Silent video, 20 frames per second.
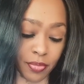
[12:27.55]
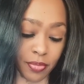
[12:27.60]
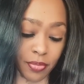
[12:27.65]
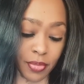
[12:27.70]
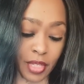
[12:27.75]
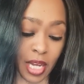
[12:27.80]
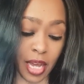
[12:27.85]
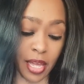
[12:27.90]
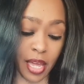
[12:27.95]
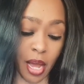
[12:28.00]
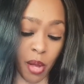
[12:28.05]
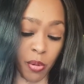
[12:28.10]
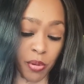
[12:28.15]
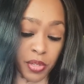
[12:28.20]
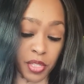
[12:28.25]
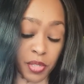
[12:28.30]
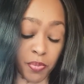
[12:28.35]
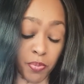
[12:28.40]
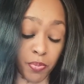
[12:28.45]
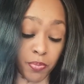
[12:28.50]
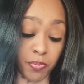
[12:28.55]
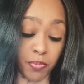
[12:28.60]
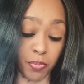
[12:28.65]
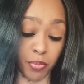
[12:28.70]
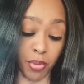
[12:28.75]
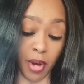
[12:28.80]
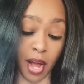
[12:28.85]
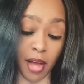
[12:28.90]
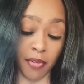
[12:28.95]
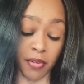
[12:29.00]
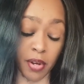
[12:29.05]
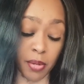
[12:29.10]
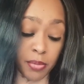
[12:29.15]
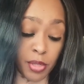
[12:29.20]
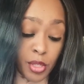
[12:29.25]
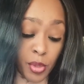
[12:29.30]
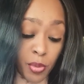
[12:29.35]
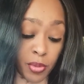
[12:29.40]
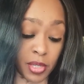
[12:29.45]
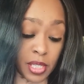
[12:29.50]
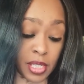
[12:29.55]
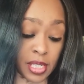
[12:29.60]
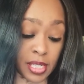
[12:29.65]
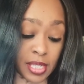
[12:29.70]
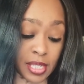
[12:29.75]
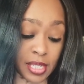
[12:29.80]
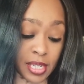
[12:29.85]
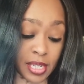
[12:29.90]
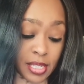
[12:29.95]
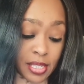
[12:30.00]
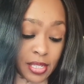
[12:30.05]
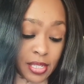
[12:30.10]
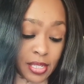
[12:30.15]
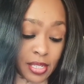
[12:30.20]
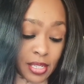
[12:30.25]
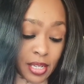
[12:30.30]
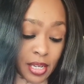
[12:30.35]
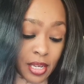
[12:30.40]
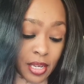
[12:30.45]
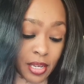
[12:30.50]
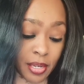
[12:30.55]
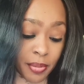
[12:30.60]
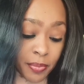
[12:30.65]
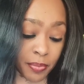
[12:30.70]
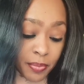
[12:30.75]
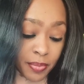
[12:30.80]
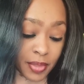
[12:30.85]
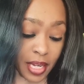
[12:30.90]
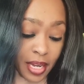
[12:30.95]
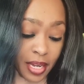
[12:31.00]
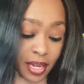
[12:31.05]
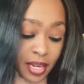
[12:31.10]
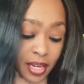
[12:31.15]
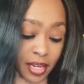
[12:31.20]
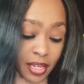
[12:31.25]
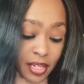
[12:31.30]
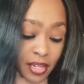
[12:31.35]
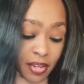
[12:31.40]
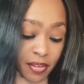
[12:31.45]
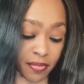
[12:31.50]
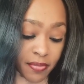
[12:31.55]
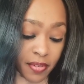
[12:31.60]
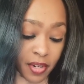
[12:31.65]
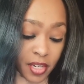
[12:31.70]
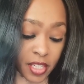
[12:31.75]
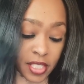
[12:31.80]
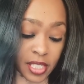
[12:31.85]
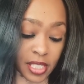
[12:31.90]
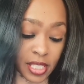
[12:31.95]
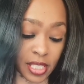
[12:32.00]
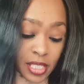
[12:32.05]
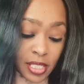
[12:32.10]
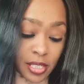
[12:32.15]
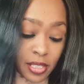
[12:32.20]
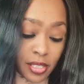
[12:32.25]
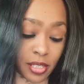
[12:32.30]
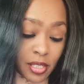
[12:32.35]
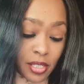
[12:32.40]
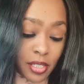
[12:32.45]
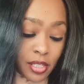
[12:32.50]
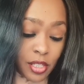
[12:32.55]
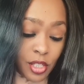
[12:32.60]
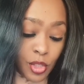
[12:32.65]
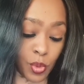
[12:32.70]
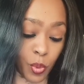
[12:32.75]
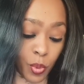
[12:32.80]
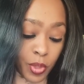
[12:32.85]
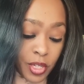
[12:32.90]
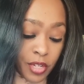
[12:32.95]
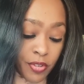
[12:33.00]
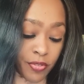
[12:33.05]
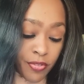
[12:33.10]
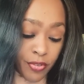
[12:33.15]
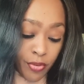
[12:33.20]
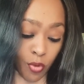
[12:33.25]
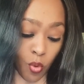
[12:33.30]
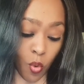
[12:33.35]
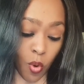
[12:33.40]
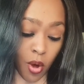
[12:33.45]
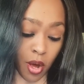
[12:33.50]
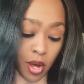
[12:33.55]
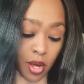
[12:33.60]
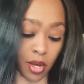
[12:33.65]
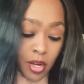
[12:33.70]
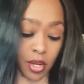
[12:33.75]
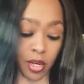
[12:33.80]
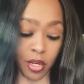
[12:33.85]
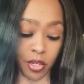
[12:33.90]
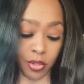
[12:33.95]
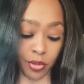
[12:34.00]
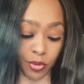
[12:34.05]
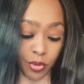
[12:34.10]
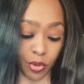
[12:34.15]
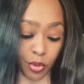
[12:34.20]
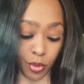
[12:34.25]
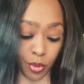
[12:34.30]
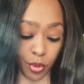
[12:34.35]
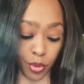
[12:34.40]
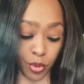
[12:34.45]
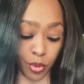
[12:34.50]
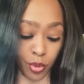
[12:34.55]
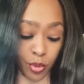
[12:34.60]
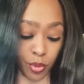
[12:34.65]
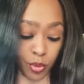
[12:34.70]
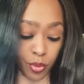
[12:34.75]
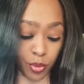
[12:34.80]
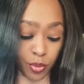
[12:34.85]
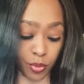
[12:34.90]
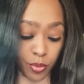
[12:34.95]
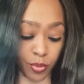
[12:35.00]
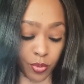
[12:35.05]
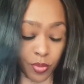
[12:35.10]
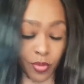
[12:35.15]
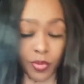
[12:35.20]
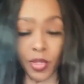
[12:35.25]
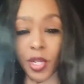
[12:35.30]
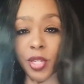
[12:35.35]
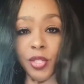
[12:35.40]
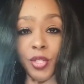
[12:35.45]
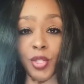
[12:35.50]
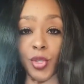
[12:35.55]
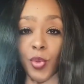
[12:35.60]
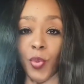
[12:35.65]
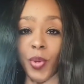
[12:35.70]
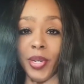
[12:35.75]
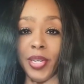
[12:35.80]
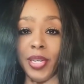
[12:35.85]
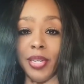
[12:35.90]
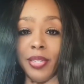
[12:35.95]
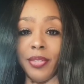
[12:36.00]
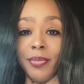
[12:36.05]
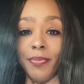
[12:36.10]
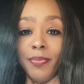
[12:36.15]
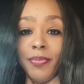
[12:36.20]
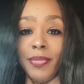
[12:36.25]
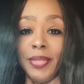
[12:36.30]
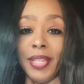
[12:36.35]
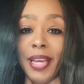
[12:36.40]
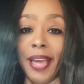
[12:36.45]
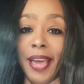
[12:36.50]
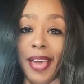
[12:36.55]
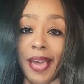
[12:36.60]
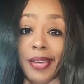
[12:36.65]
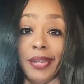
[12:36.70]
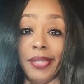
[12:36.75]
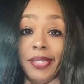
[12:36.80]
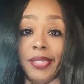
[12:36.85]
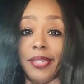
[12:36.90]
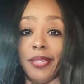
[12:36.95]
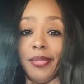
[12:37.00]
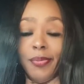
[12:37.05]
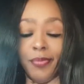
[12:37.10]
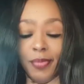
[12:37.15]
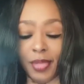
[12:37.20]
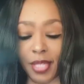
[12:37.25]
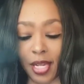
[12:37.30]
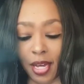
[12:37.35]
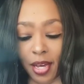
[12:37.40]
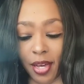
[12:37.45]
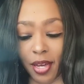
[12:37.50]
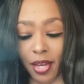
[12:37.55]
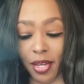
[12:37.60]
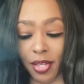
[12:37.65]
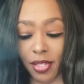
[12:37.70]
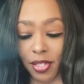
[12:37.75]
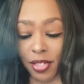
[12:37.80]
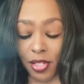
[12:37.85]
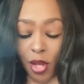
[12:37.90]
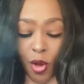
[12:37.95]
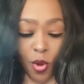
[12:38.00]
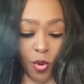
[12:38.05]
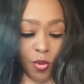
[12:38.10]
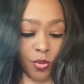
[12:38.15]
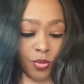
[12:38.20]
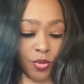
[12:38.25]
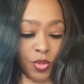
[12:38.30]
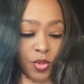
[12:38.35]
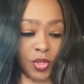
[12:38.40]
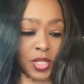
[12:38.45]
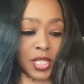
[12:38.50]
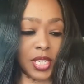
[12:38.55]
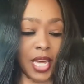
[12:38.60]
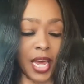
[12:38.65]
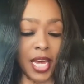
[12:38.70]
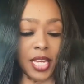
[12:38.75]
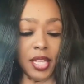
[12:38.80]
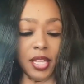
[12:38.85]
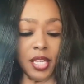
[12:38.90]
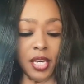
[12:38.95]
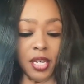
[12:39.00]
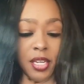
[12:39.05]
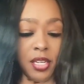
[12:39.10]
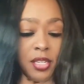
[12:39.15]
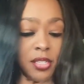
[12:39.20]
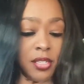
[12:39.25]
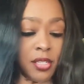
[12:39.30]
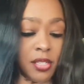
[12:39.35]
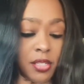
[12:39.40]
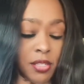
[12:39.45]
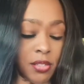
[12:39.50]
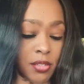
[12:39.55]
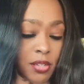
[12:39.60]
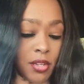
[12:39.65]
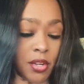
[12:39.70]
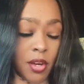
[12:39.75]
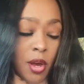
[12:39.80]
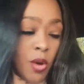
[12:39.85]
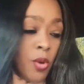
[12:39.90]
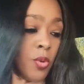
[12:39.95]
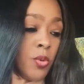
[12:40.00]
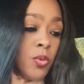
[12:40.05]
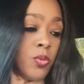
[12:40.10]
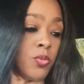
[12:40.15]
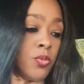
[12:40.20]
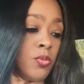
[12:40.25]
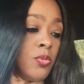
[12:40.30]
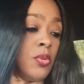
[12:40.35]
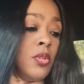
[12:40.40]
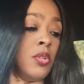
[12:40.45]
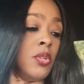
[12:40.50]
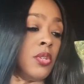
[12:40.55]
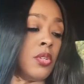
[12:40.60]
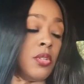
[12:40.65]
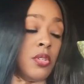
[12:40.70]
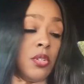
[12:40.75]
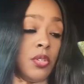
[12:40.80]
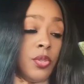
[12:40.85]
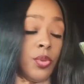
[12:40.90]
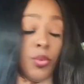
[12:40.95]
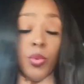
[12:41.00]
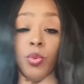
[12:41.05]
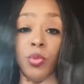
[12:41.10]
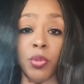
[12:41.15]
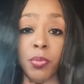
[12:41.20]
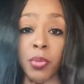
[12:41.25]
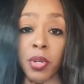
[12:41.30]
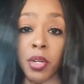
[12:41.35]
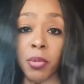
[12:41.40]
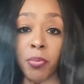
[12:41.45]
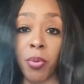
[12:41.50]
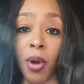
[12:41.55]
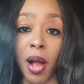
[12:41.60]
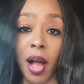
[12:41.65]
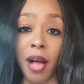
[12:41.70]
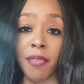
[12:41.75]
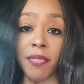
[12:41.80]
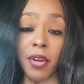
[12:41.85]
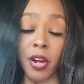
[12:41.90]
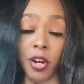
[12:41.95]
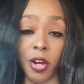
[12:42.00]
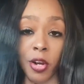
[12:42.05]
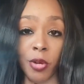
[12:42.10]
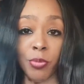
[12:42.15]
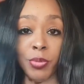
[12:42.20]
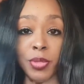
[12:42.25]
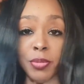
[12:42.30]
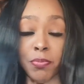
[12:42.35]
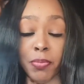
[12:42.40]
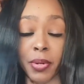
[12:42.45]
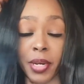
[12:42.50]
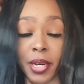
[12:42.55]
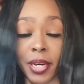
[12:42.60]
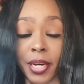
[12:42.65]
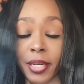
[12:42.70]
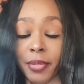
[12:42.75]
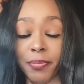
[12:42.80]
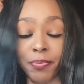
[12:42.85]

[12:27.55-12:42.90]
And that was Proverbs 26 and verses 24 through 28. So you can take these, go through the book of Proverbs, but